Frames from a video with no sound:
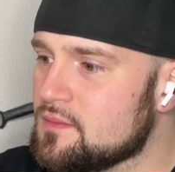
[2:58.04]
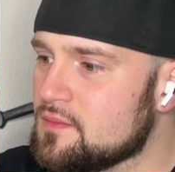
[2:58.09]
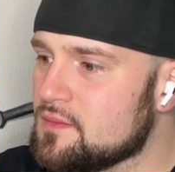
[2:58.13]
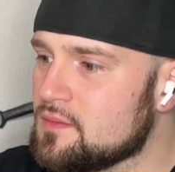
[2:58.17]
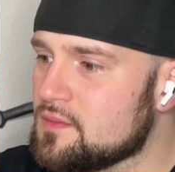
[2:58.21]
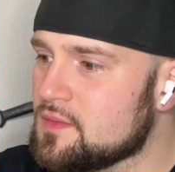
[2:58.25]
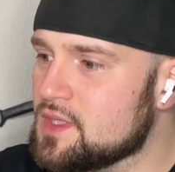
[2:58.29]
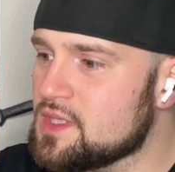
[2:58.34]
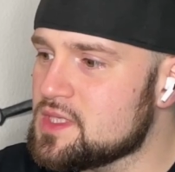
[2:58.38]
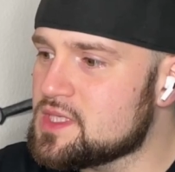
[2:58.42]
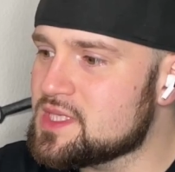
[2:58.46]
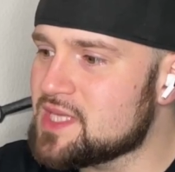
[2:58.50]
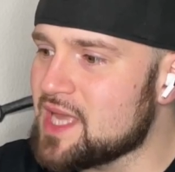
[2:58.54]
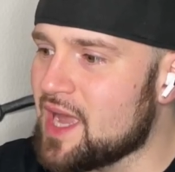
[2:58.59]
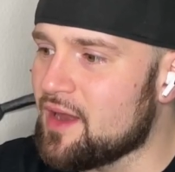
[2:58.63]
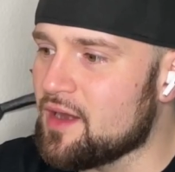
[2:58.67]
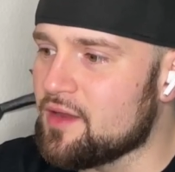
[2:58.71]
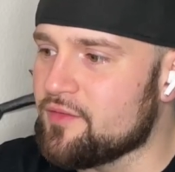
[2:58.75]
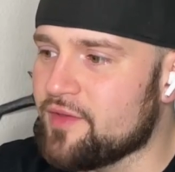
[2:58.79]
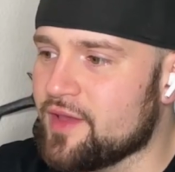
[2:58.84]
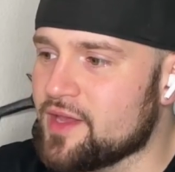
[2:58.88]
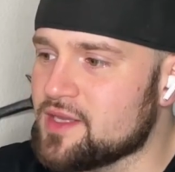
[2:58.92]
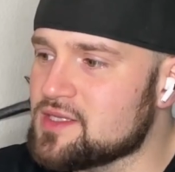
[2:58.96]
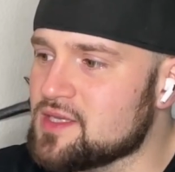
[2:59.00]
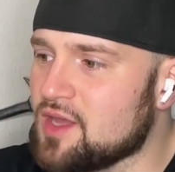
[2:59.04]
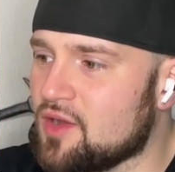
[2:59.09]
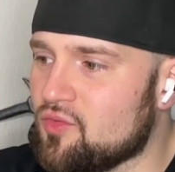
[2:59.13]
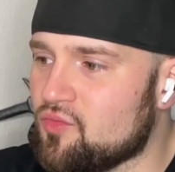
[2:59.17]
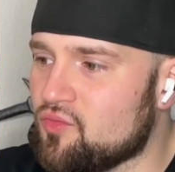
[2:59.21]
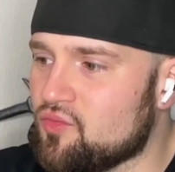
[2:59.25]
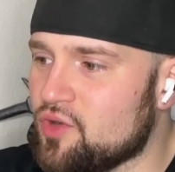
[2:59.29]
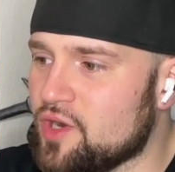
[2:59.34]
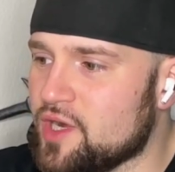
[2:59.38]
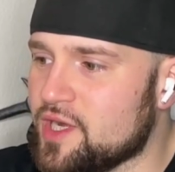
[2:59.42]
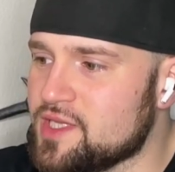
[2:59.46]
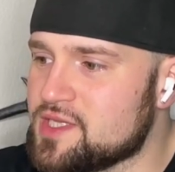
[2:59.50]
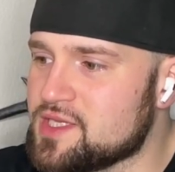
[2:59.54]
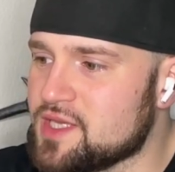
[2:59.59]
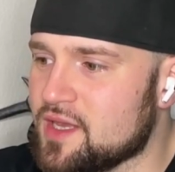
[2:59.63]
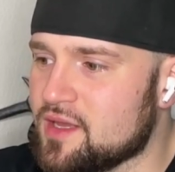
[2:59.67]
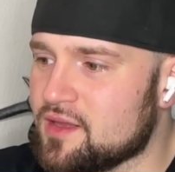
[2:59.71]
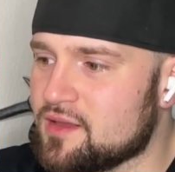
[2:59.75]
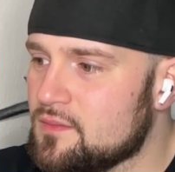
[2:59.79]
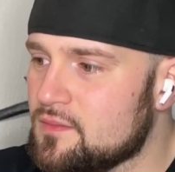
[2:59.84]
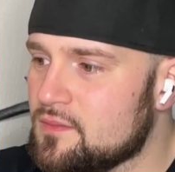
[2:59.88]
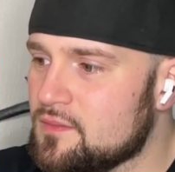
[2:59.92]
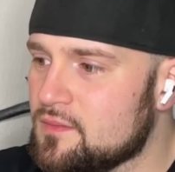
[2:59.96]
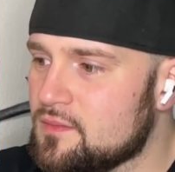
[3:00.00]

These sound effects are really sick.